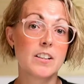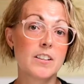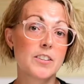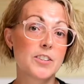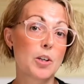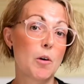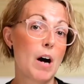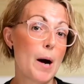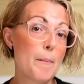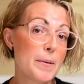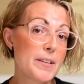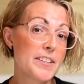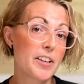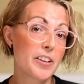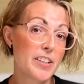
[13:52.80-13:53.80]
So up
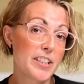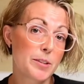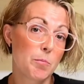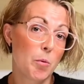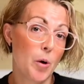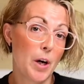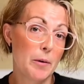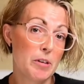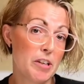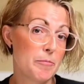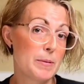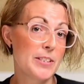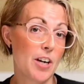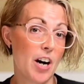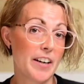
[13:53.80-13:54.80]
until this point, we've
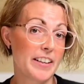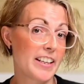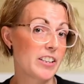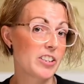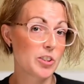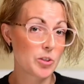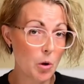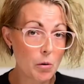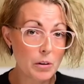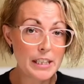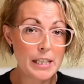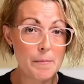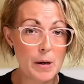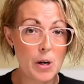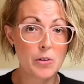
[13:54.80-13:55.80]
been talking solely
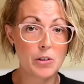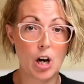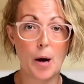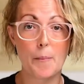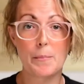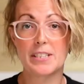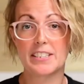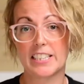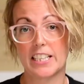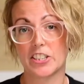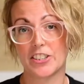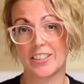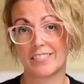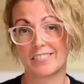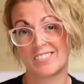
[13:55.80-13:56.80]
about
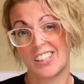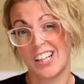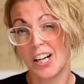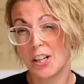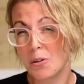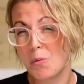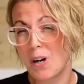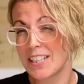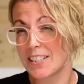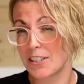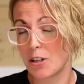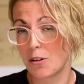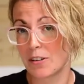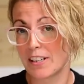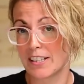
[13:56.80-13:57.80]
compensation, otherwise
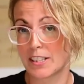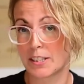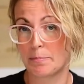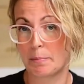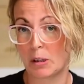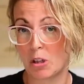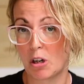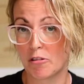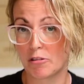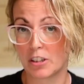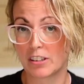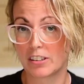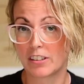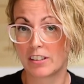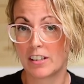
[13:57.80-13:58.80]
known as spillover.
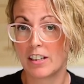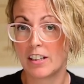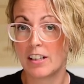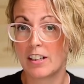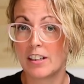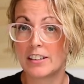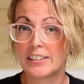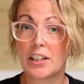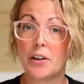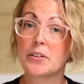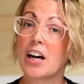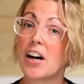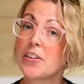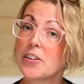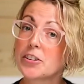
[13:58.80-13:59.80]
Now
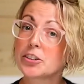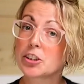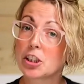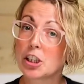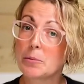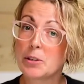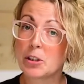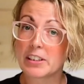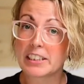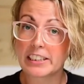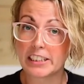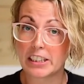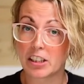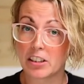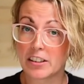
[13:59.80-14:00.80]
another term you'll
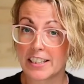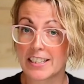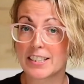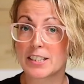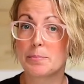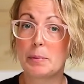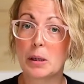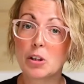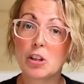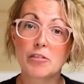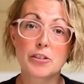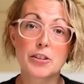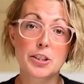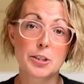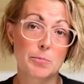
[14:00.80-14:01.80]
hear is
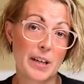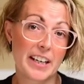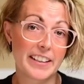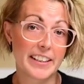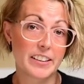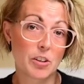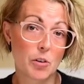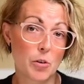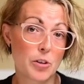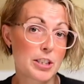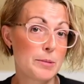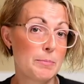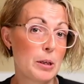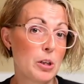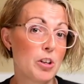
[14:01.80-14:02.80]
spillover spreading or
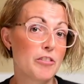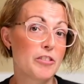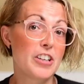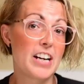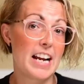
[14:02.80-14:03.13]
spillover